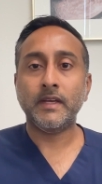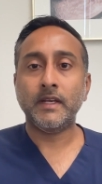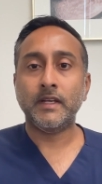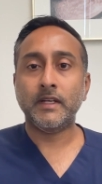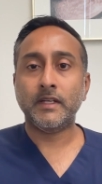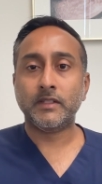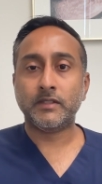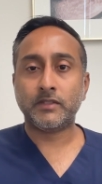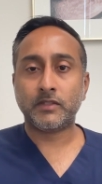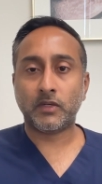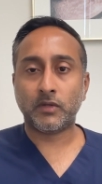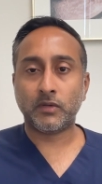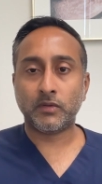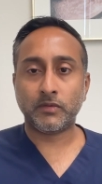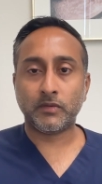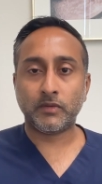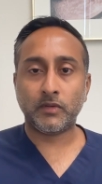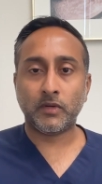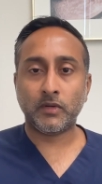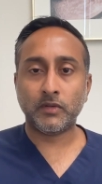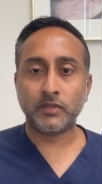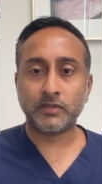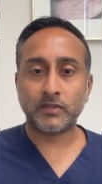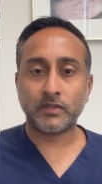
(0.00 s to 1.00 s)
So
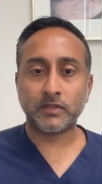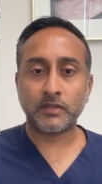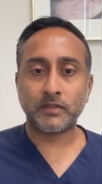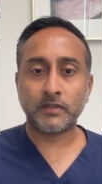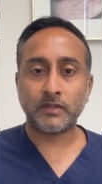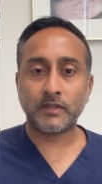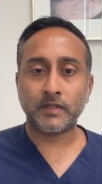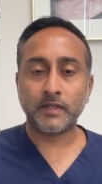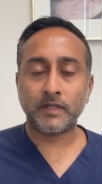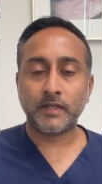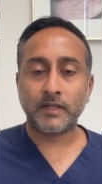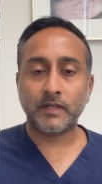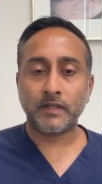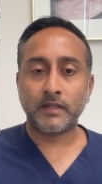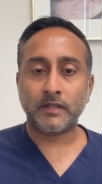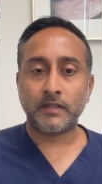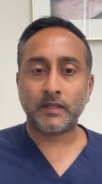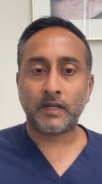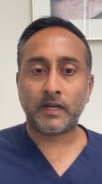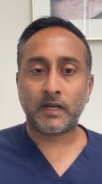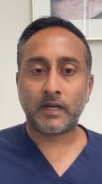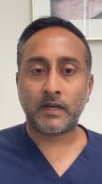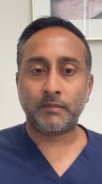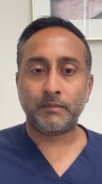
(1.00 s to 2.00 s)
those are
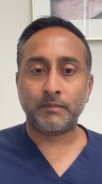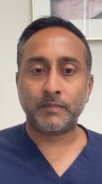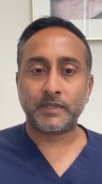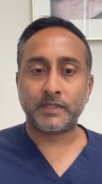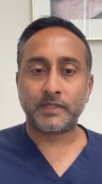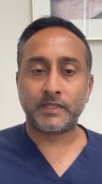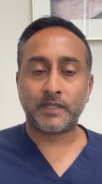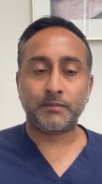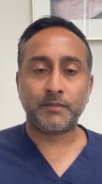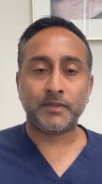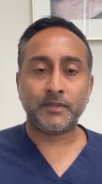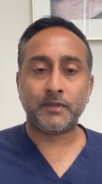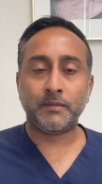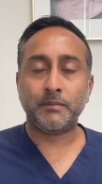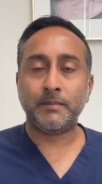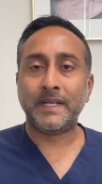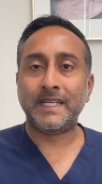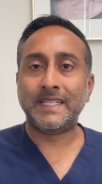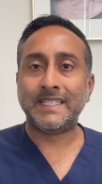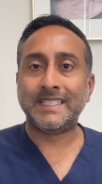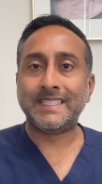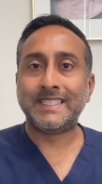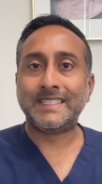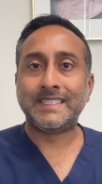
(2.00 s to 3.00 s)
uh, some of the
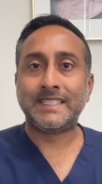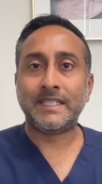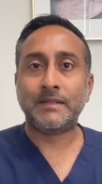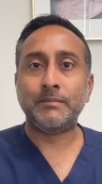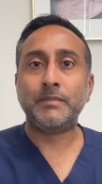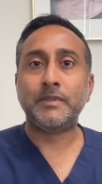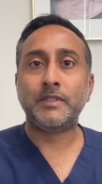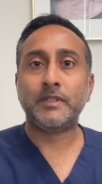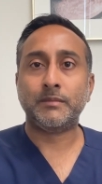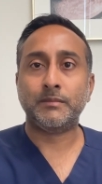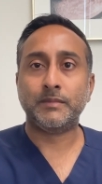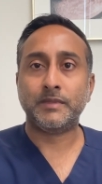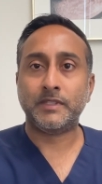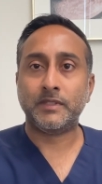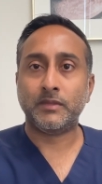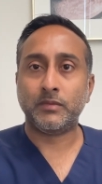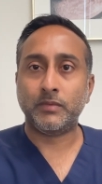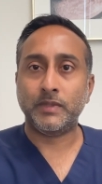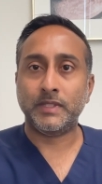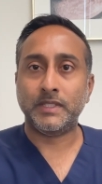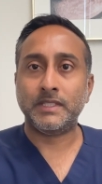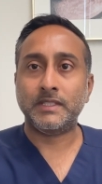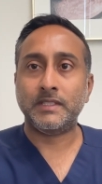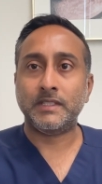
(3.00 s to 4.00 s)
main symptoms that
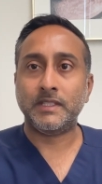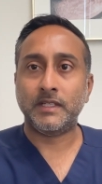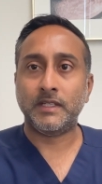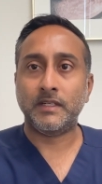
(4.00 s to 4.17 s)
we see.